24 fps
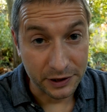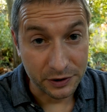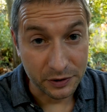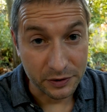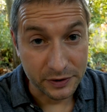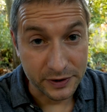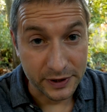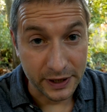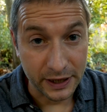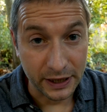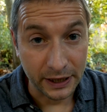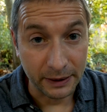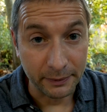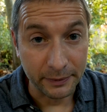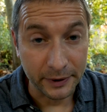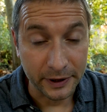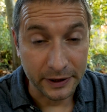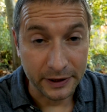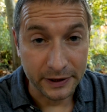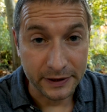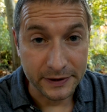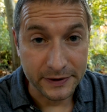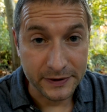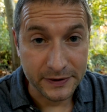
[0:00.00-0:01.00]
I should say,
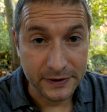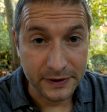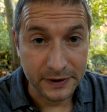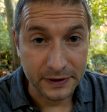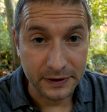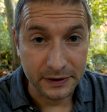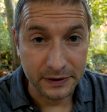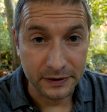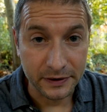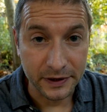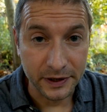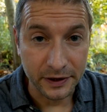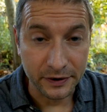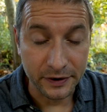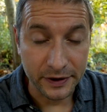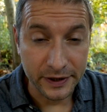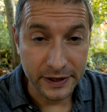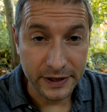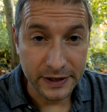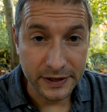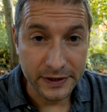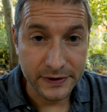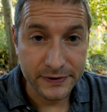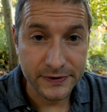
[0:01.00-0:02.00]
because there
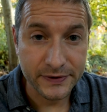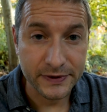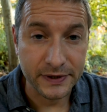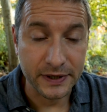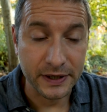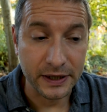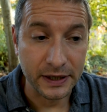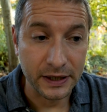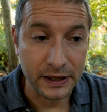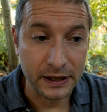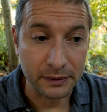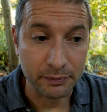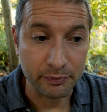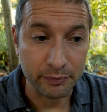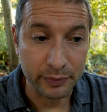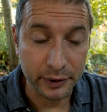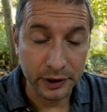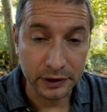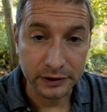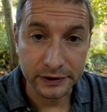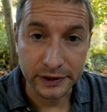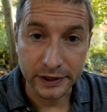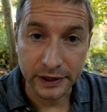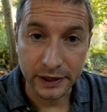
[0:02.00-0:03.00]
is a
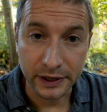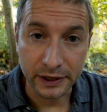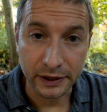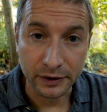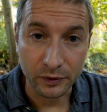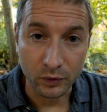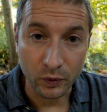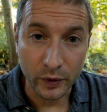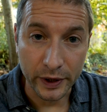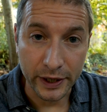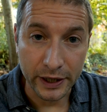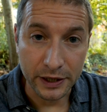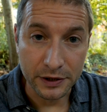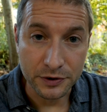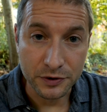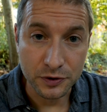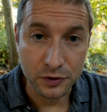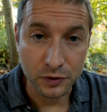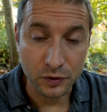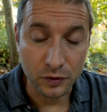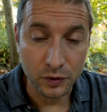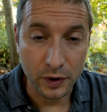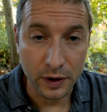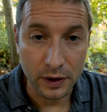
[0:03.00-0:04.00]
built-in way
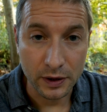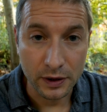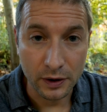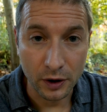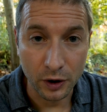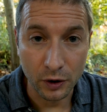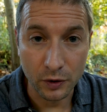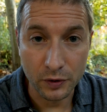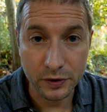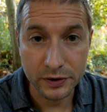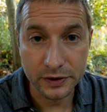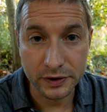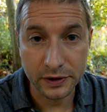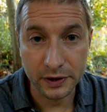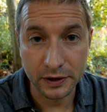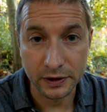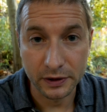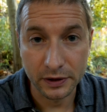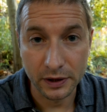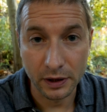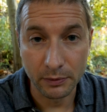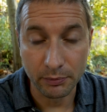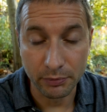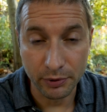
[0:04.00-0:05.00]
to host
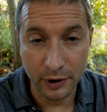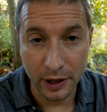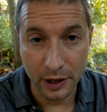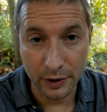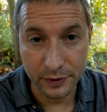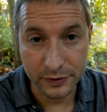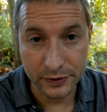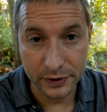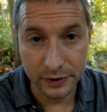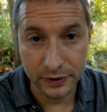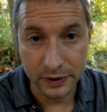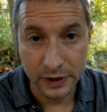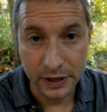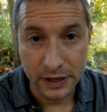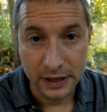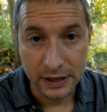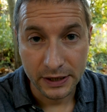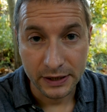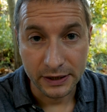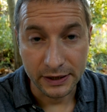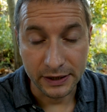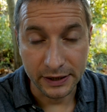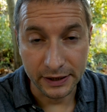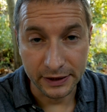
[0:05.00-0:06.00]
a browser
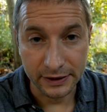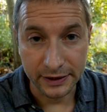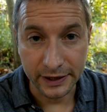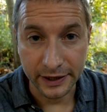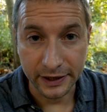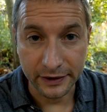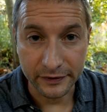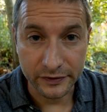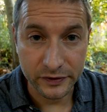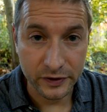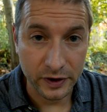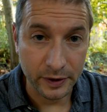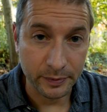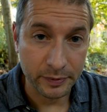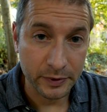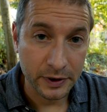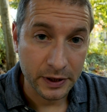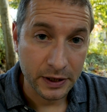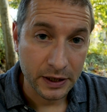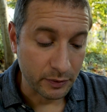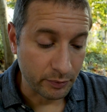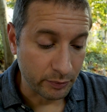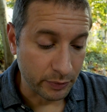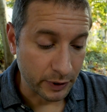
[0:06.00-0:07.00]
in NativeScript,
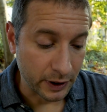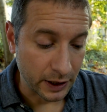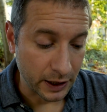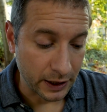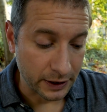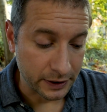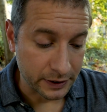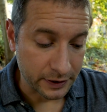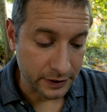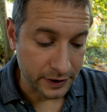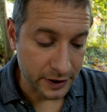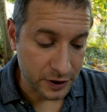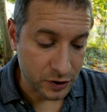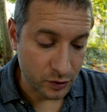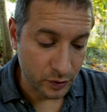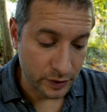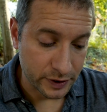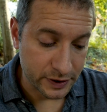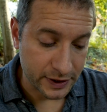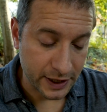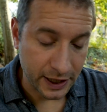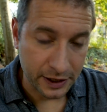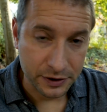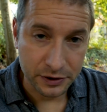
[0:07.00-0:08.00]
but this one
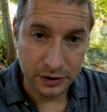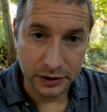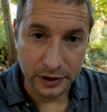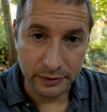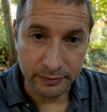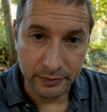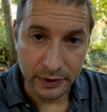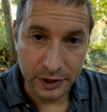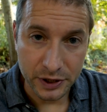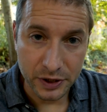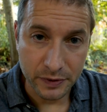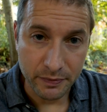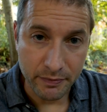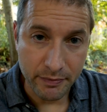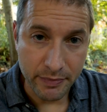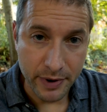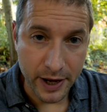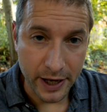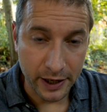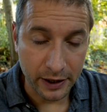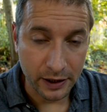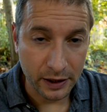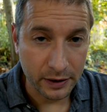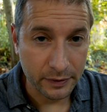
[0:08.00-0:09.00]
is actually much
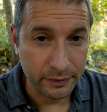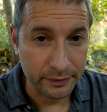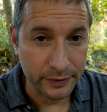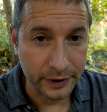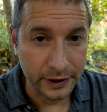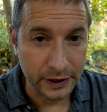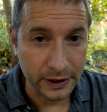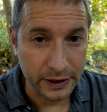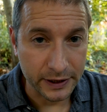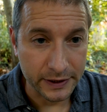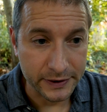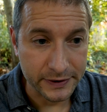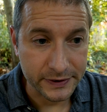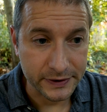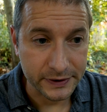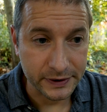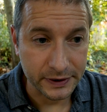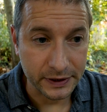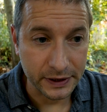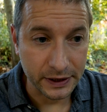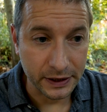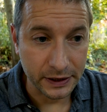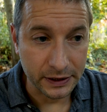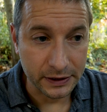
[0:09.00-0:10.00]
better because
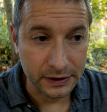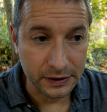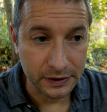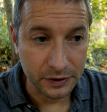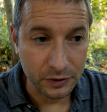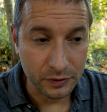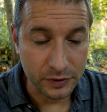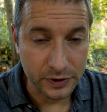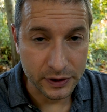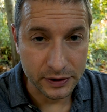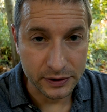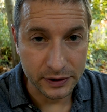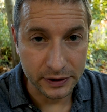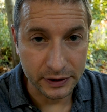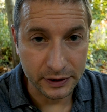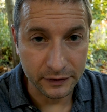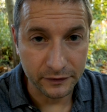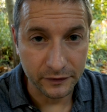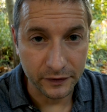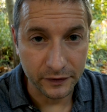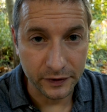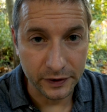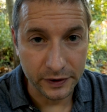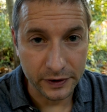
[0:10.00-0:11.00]
it uses a
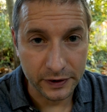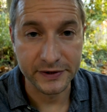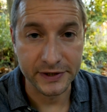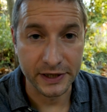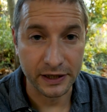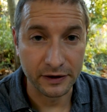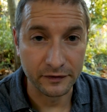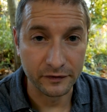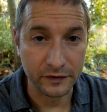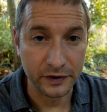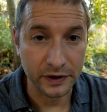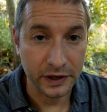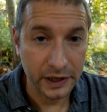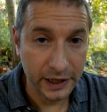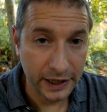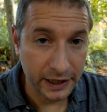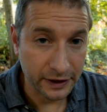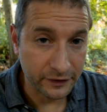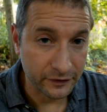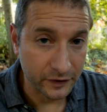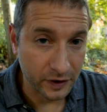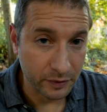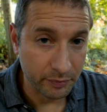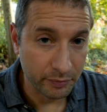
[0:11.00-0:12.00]
different set of
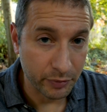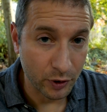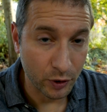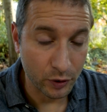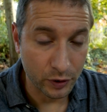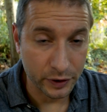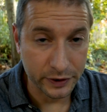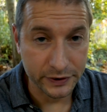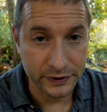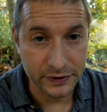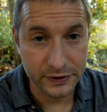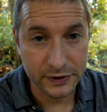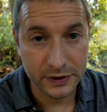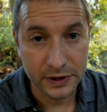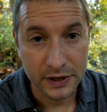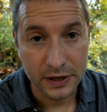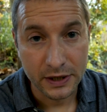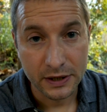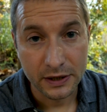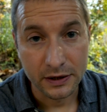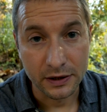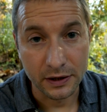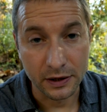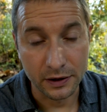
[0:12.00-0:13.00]
native components
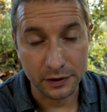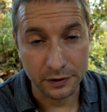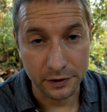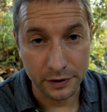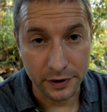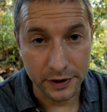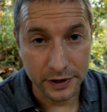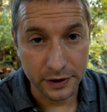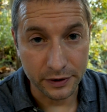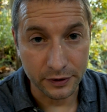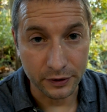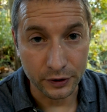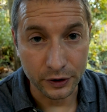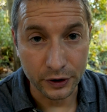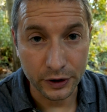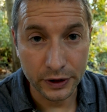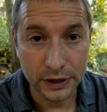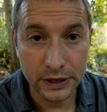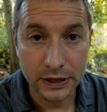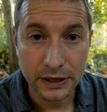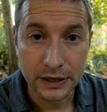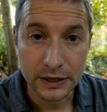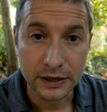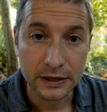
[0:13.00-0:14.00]
underneath the
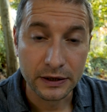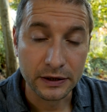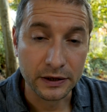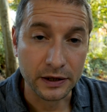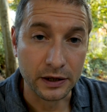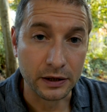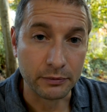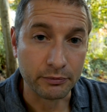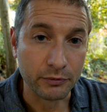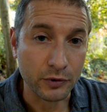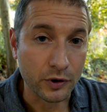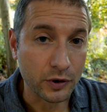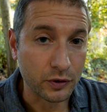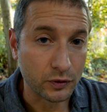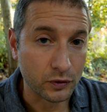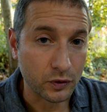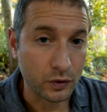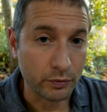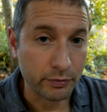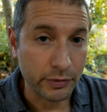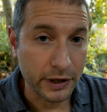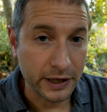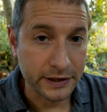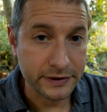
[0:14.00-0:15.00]
hood that are more
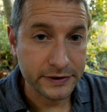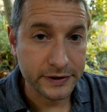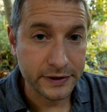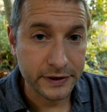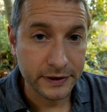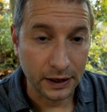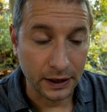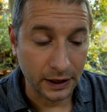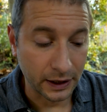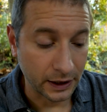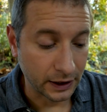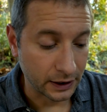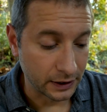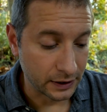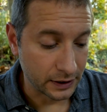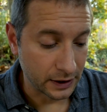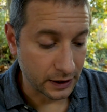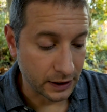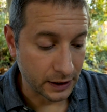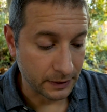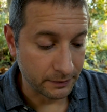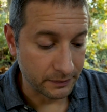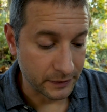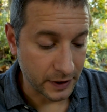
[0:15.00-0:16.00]
robust, and
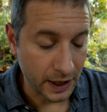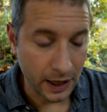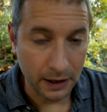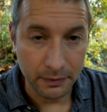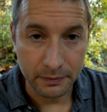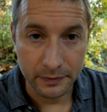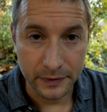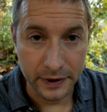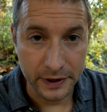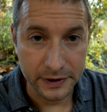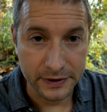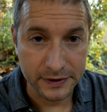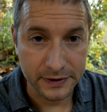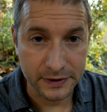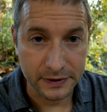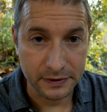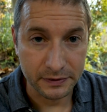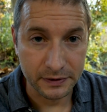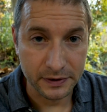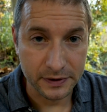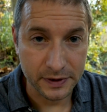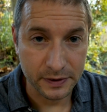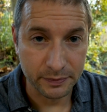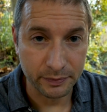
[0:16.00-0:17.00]
yeah, it's
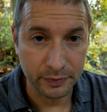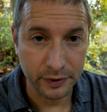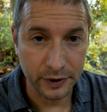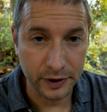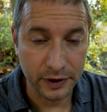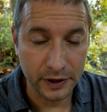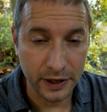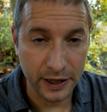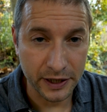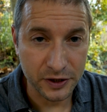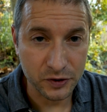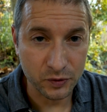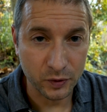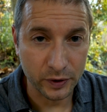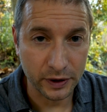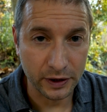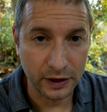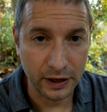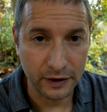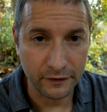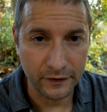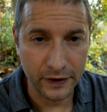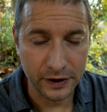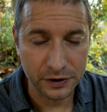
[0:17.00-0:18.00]
a pretty nice one.
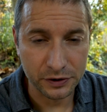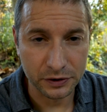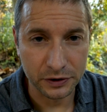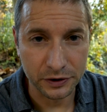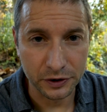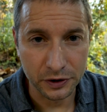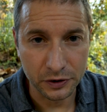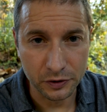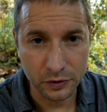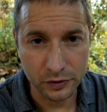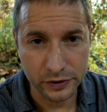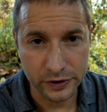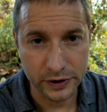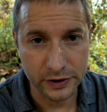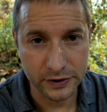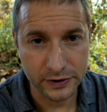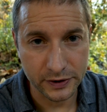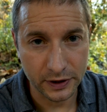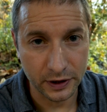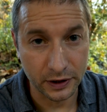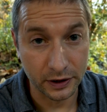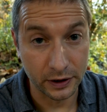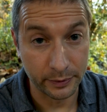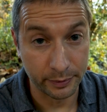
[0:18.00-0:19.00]
I've actually used this
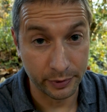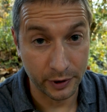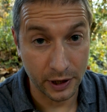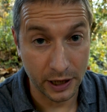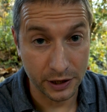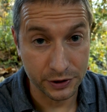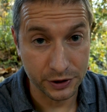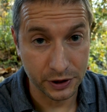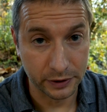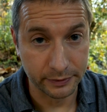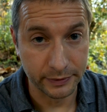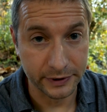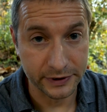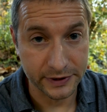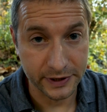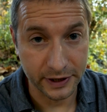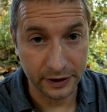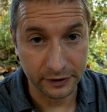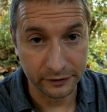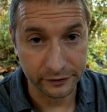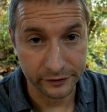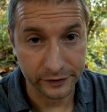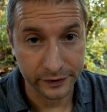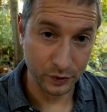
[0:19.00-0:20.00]
on a project
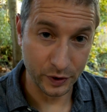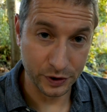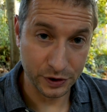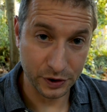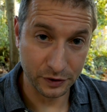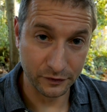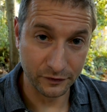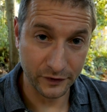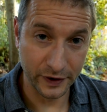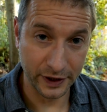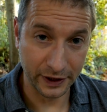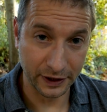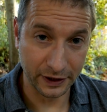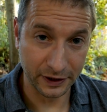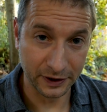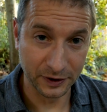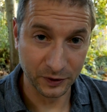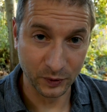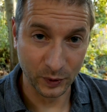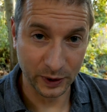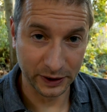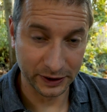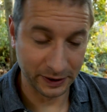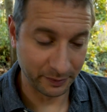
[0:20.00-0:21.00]
myself. Richard
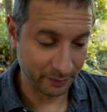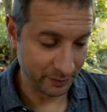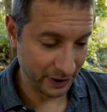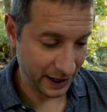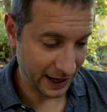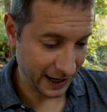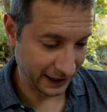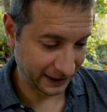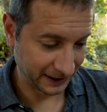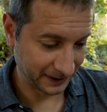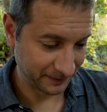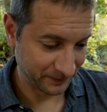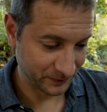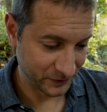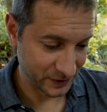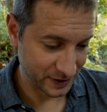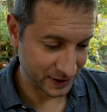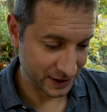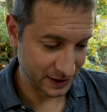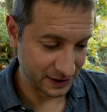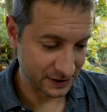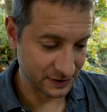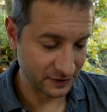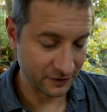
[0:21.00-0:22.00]
Vink, welcome back,
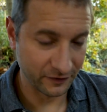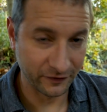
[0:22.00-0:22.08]
says